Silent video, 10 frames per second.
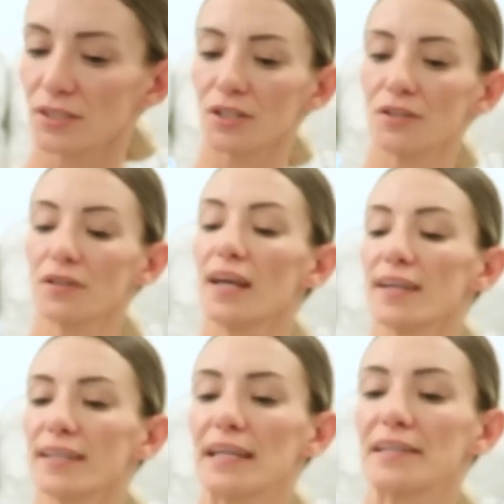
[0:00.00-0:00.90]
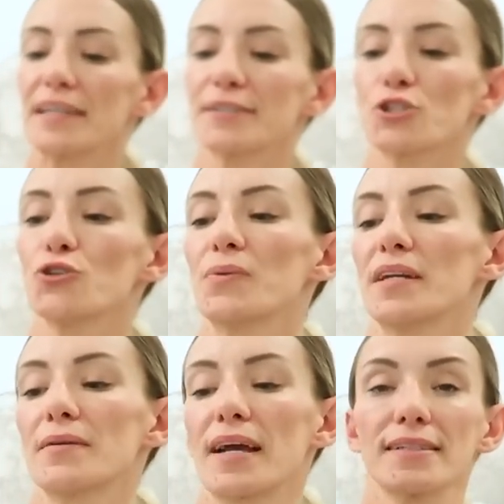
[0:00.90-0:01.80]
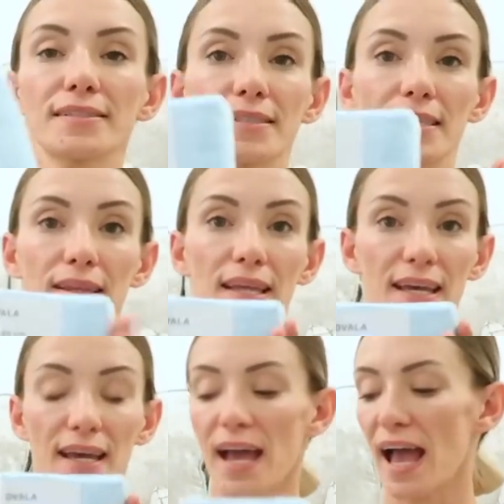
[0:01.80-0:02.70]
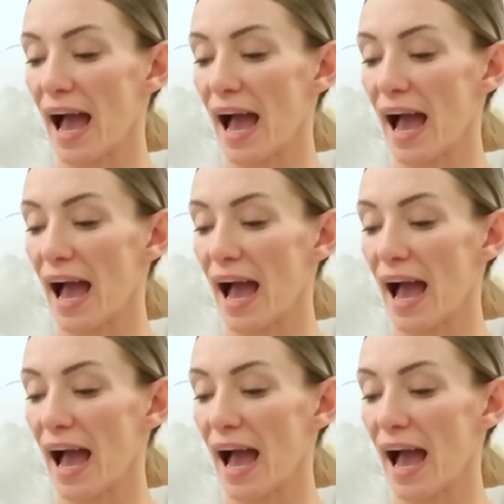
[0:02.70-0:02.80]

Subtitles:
it's two. Yeah, you get two pillowcases in there.